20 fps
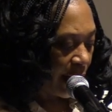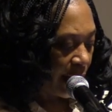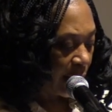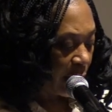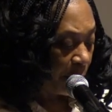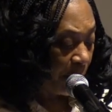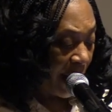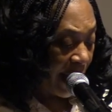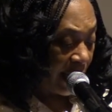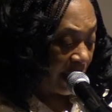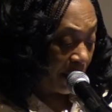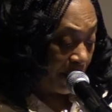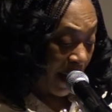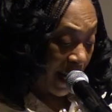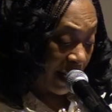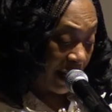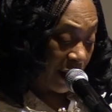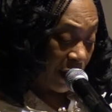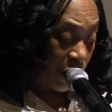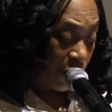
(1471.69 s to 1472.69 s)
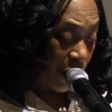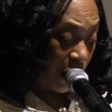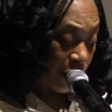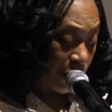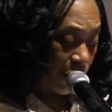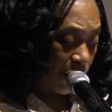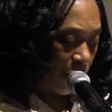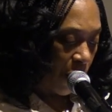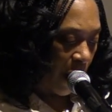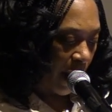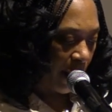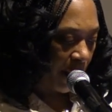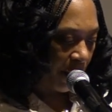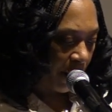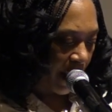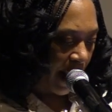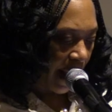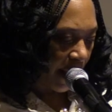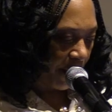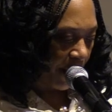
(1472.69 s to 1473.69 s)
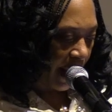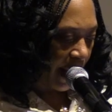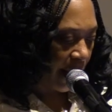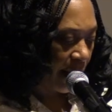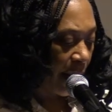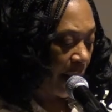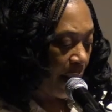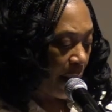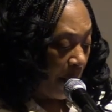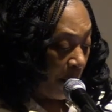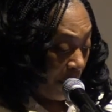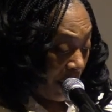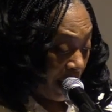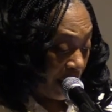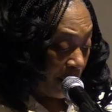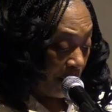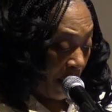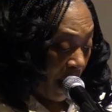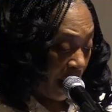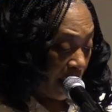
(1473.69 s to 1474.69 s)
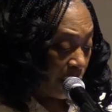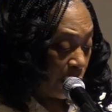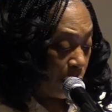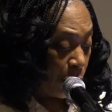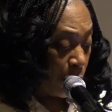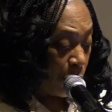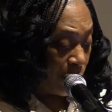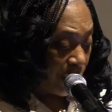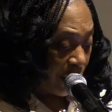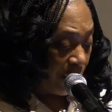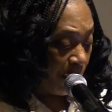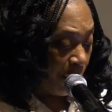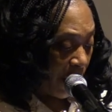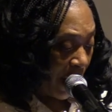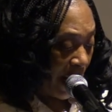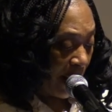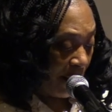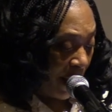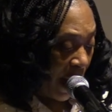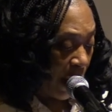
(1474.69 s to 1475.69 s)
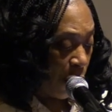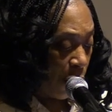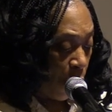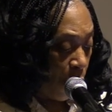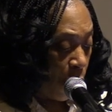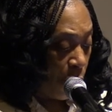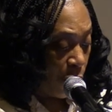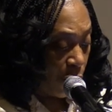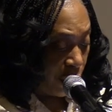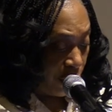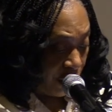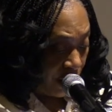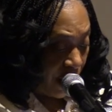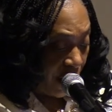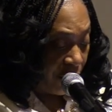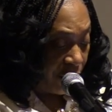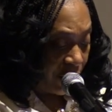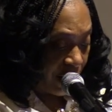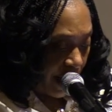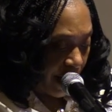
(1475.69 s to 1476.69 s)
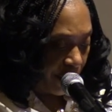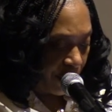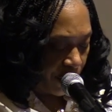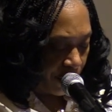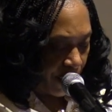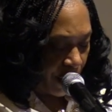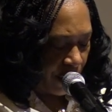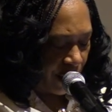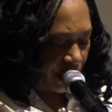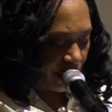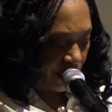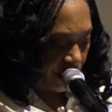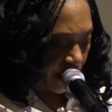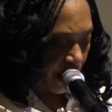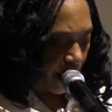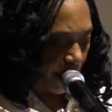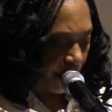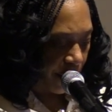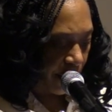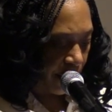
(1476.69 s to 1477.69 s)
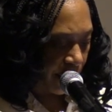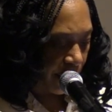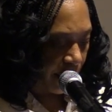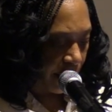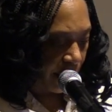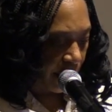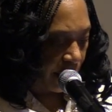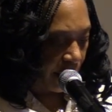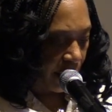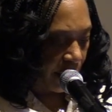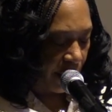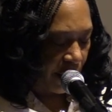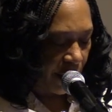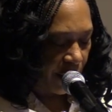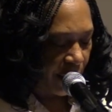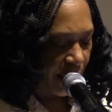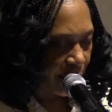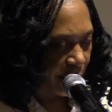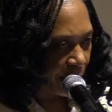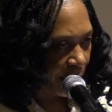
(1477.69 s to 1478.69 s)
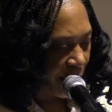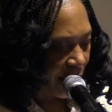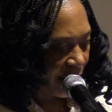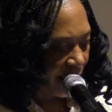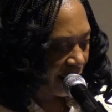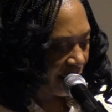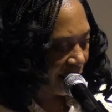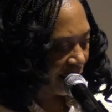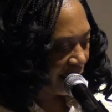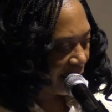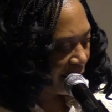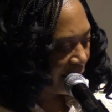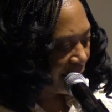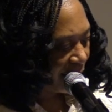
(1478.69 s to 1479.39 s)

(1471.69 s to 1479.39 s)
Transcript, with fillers: Space minus the structure of one, black man, plus molecules of brain matter over love, time, spirit. Stop. Oh, that's big.